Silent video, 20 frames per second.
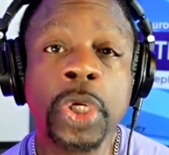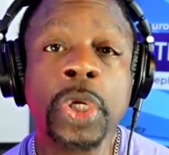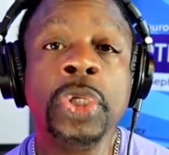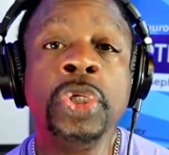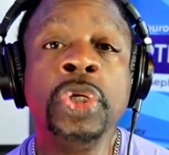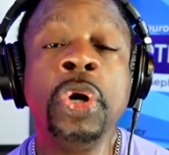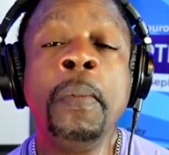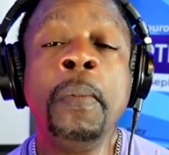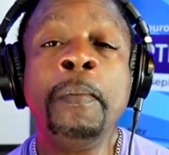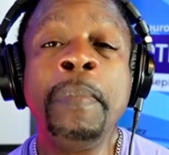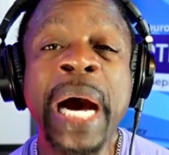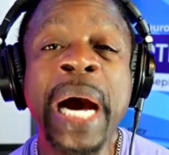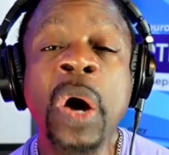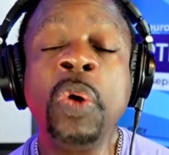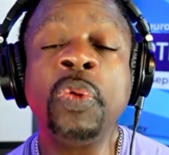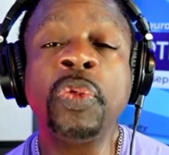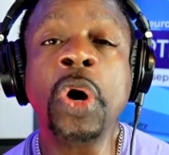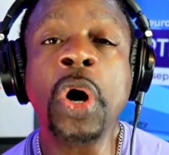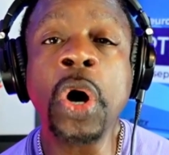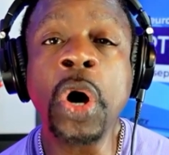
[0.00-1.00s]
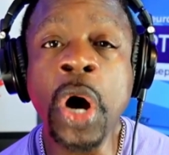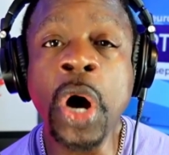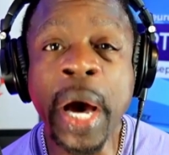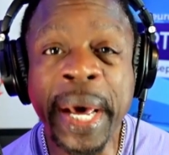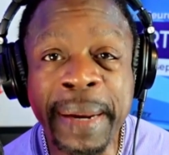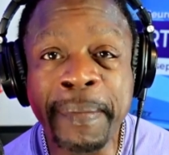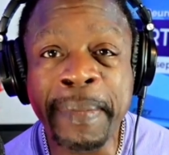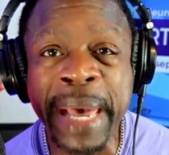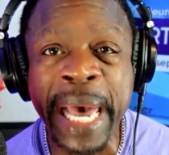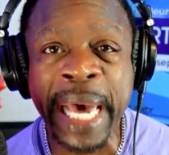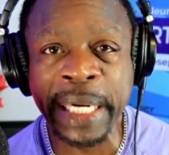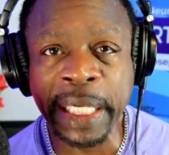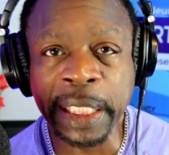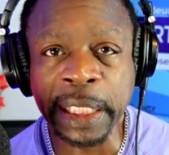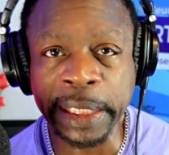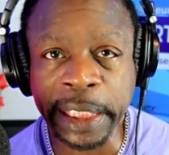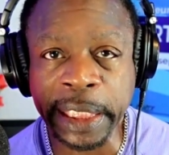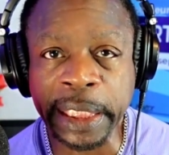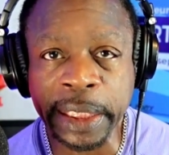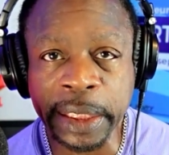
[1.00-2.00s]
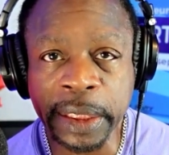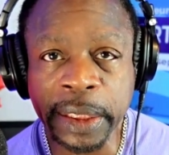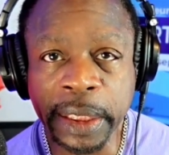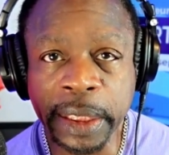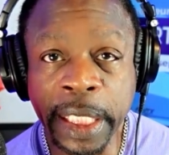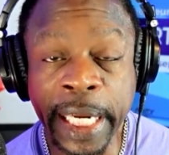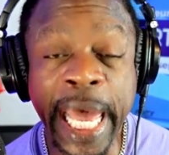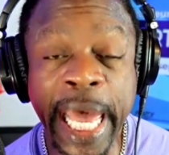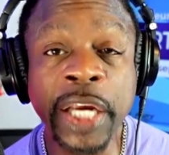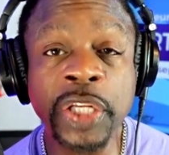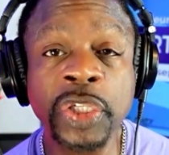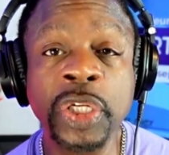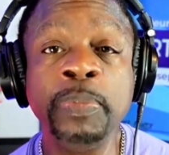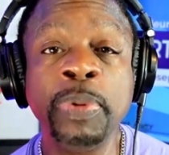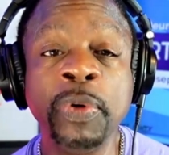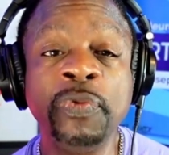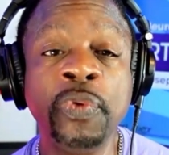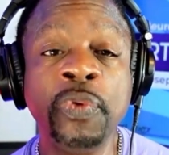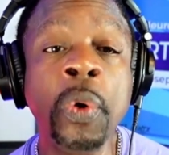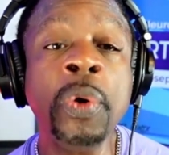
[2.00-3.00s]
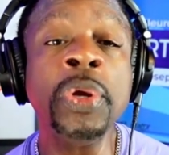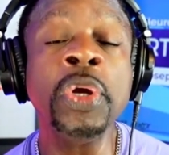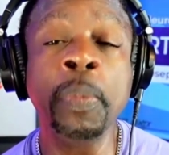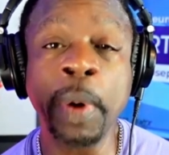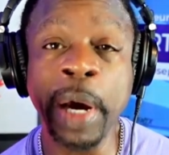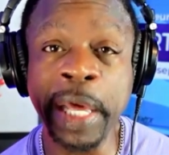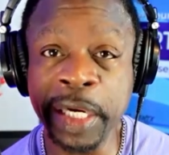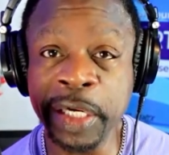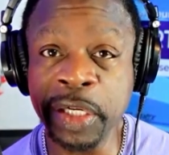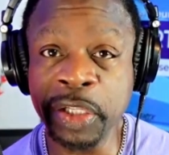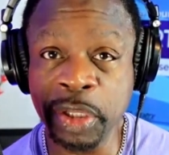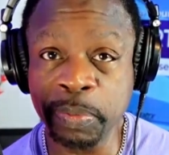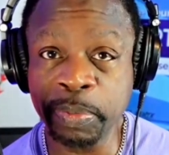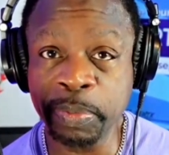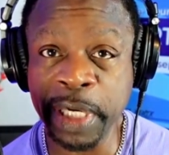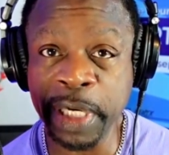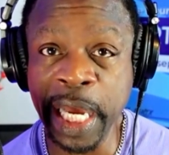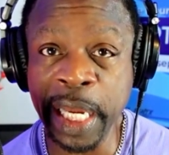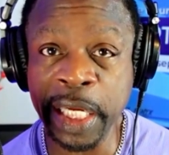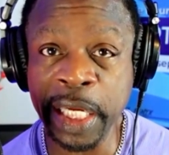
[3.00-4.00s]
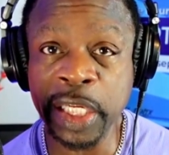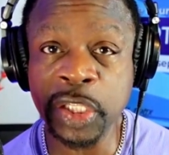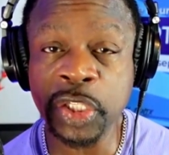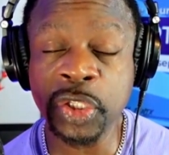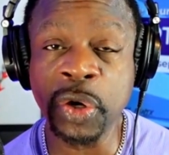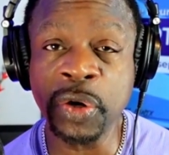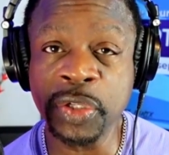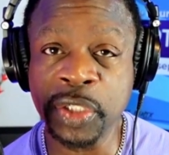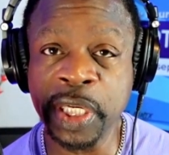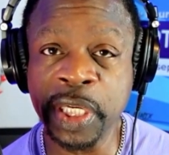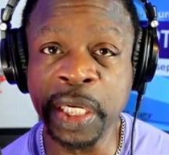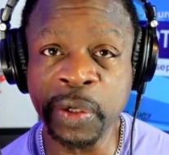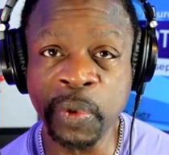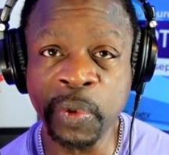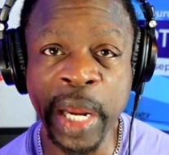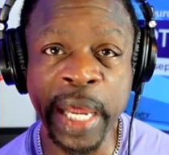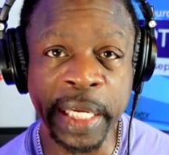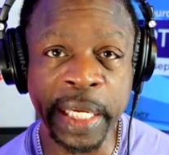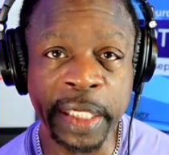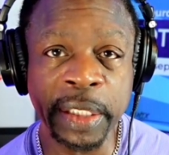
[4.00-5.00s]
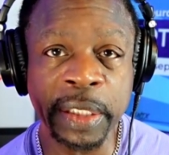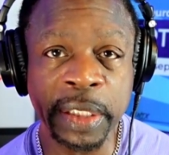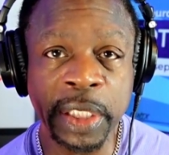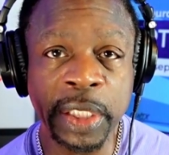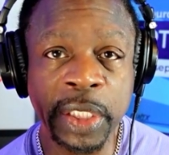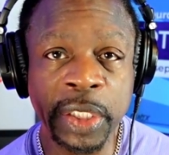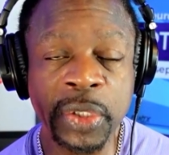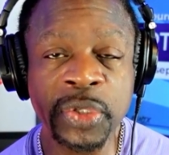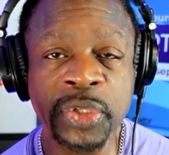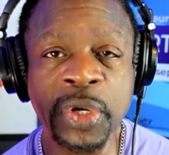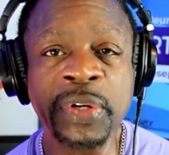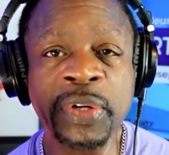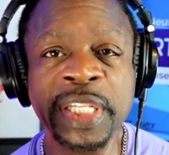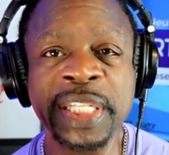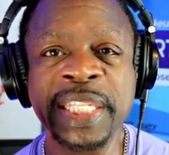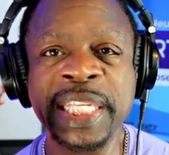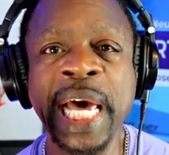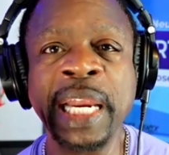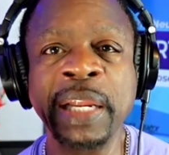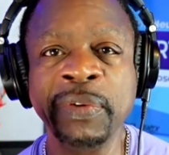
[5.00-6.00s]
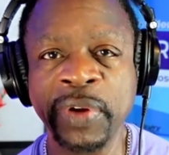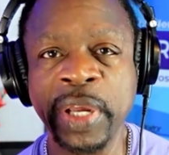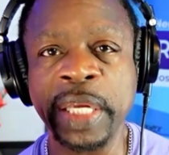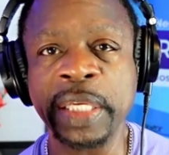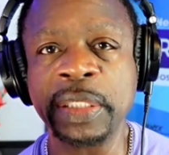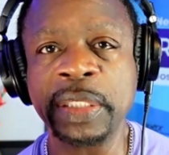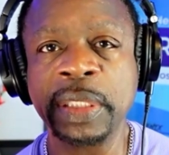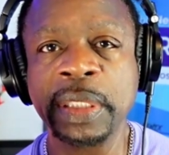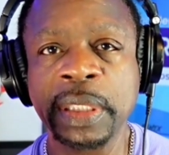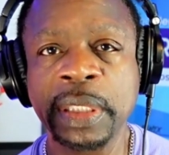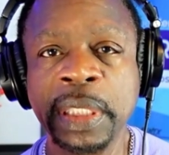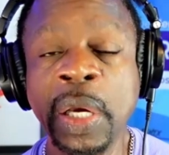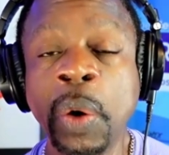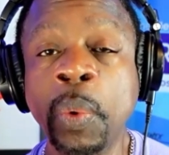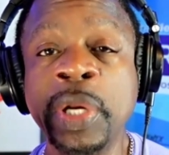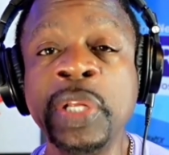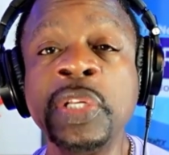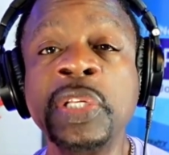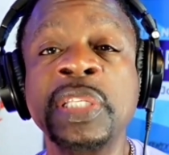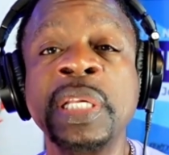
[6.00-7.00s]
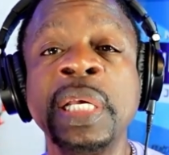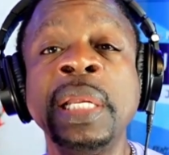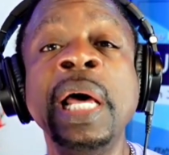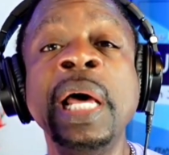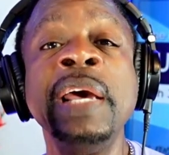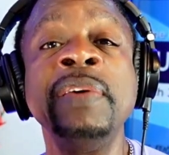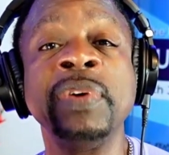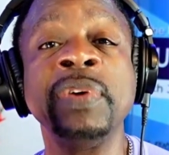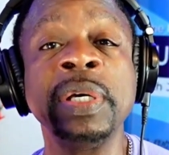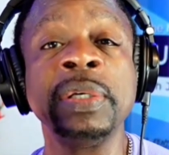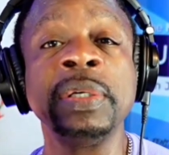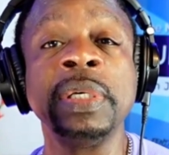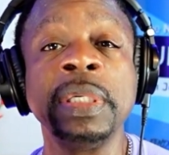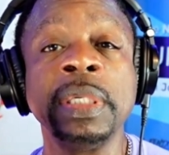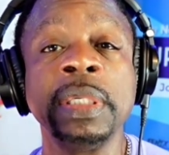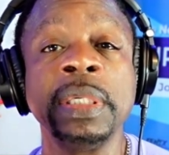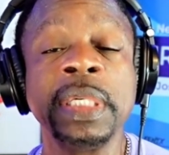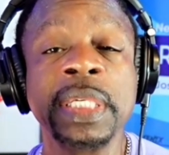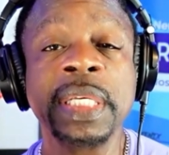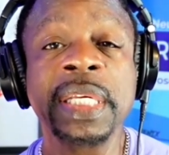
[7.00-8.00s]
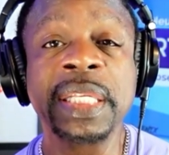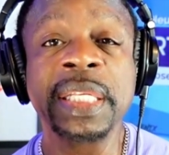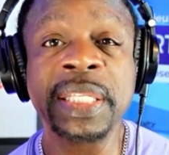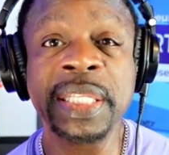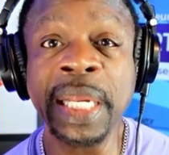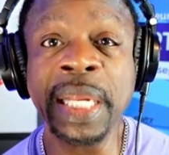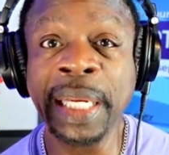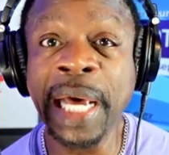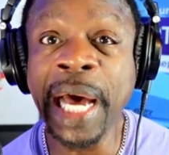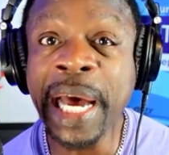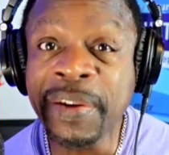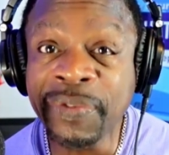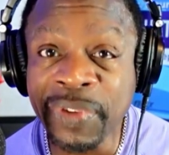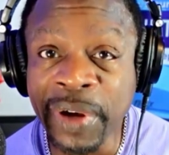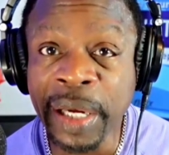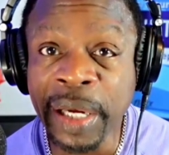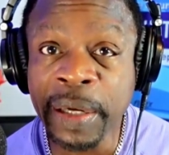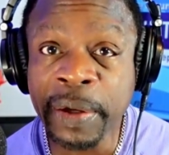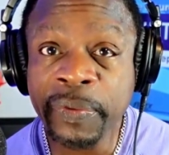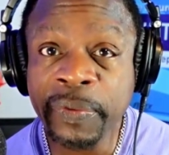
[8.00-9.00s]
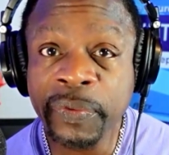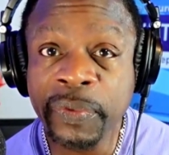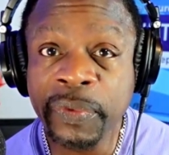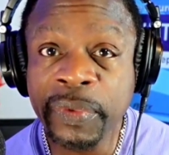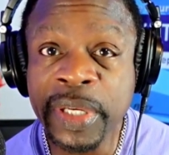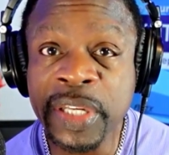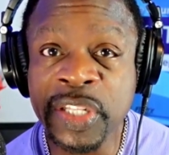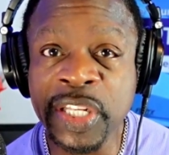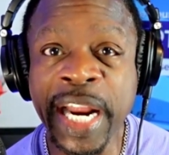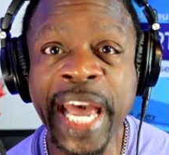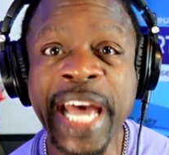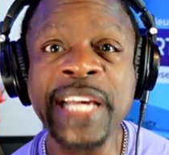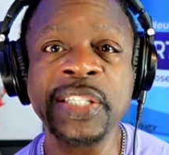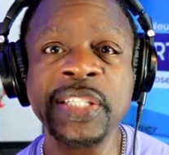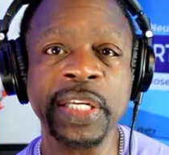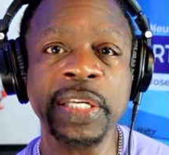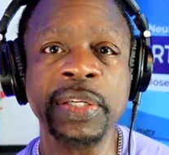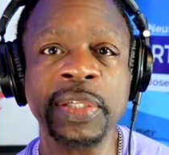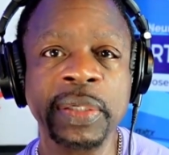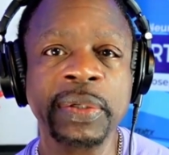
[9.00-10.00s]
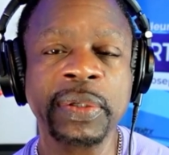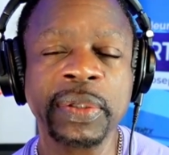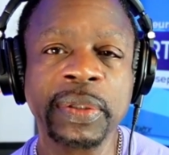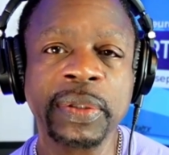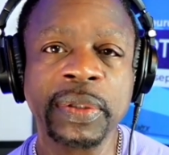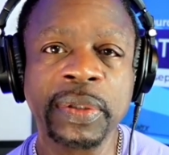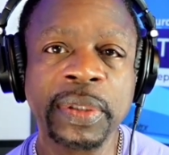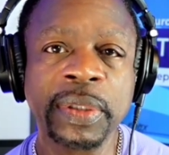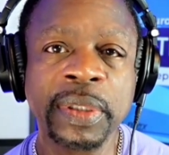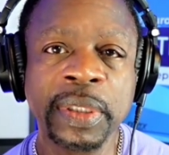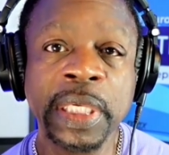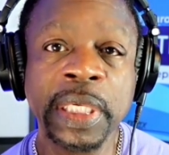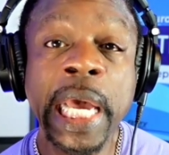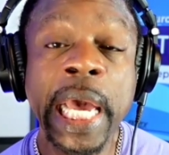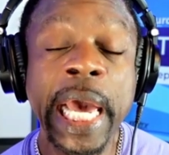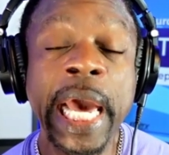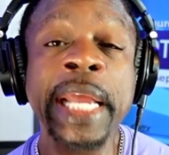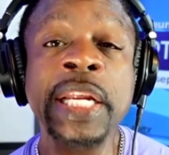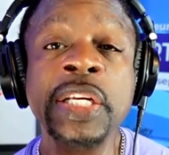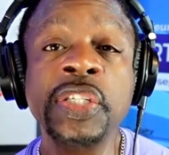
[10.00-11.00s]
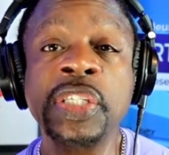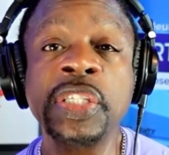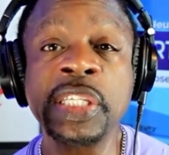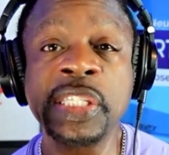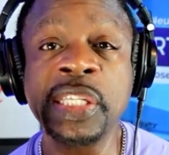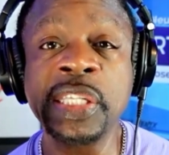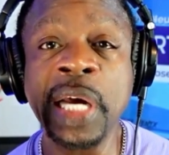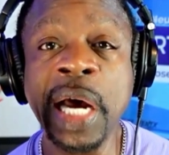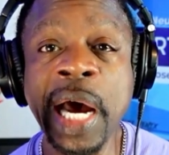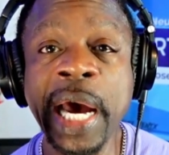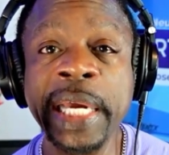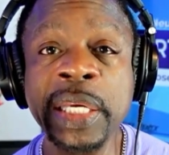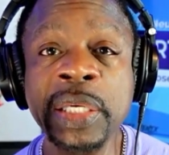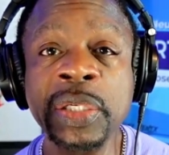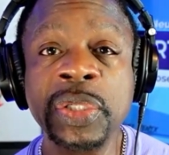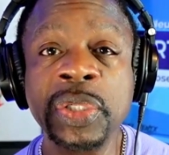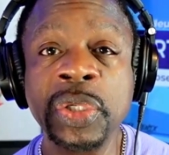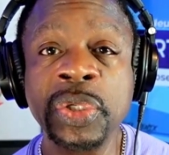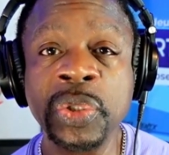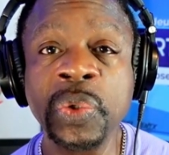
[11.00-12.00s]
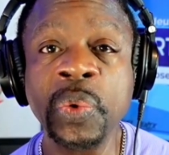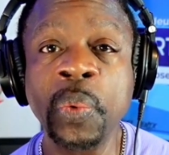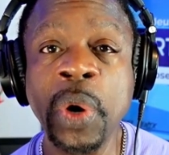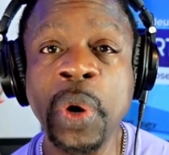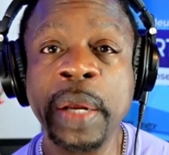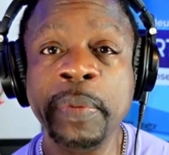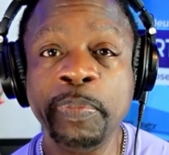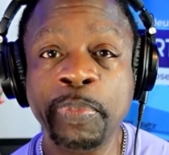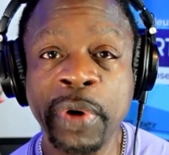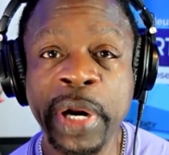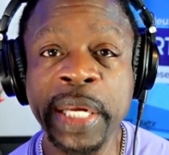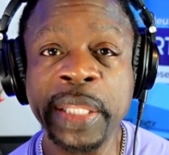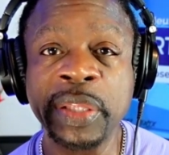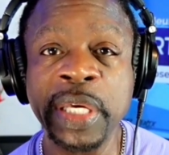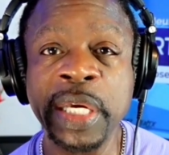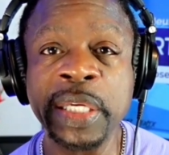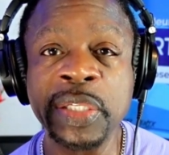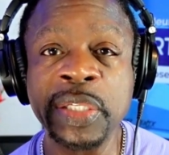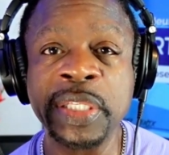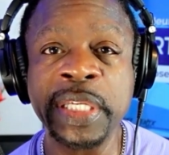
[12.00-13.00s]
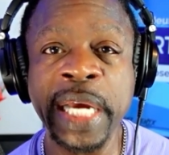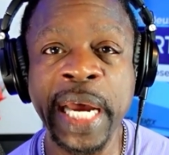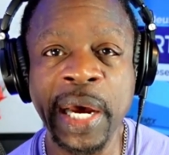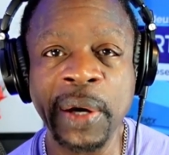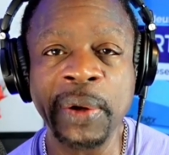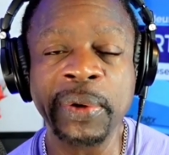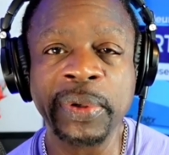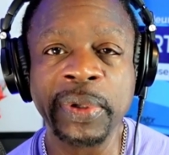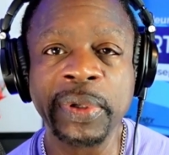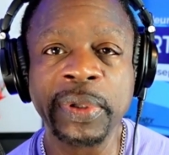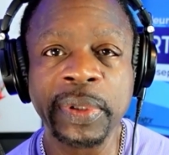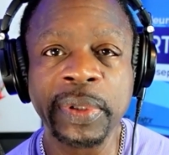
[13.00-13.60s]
your mouth automatically, and actually before you bite into the banana, it starts getting ready. You start to salivate. Now, what is saliva? Saliva is an acid, and it's designed to do what? Break things down.